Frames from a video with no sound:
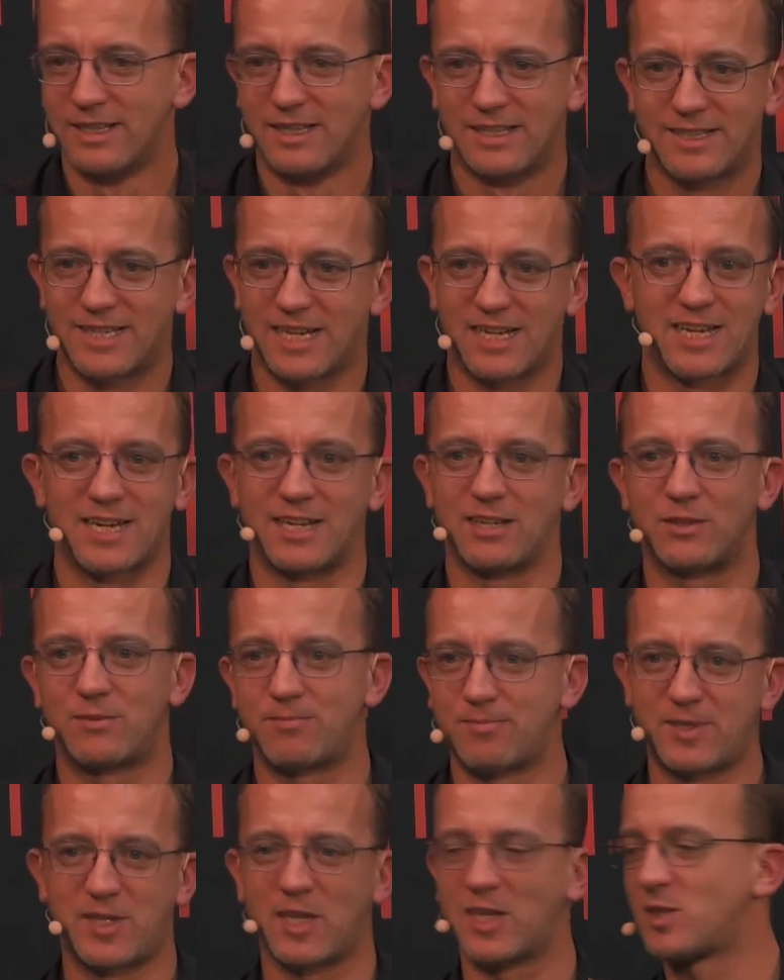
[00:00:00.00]
taking
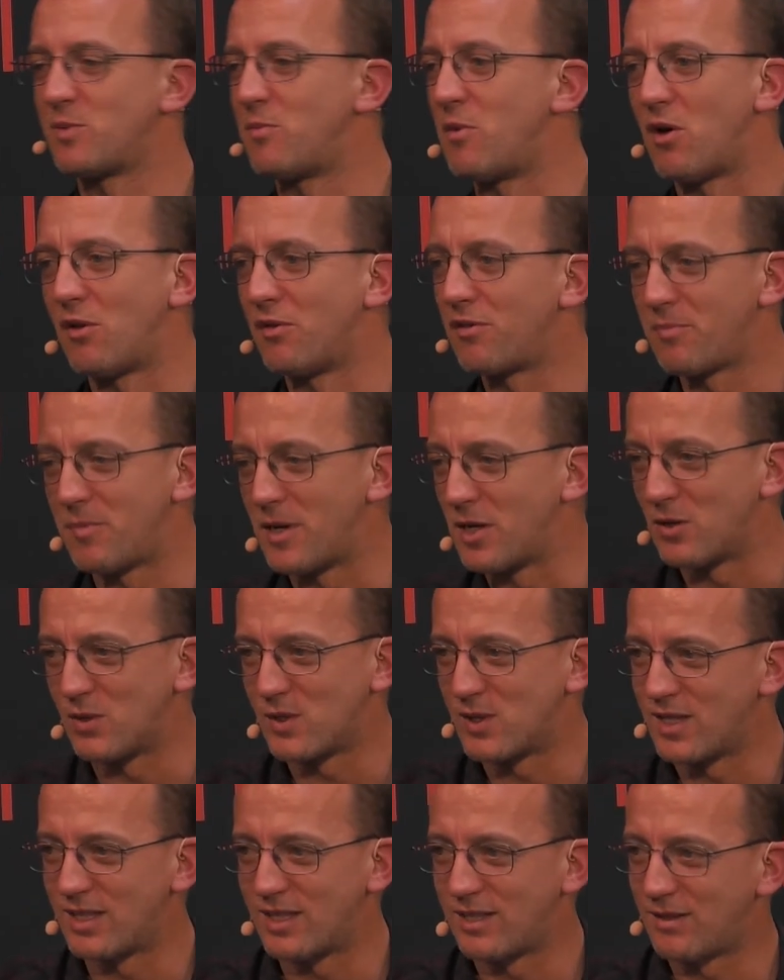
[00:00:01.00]
6 months because
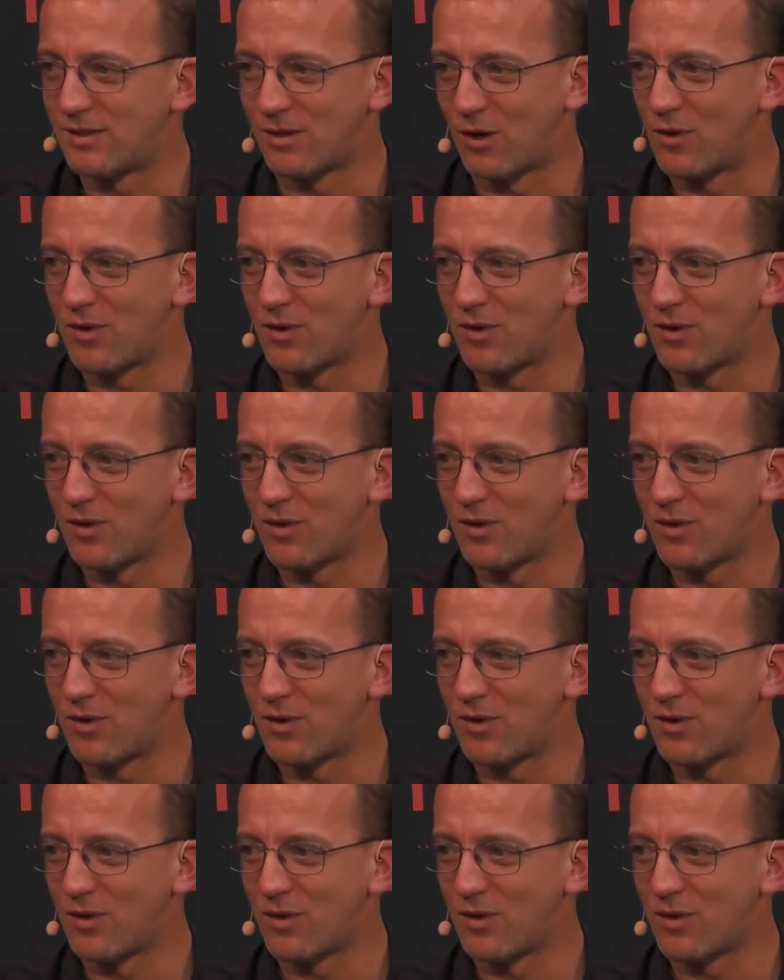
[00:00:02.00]
they are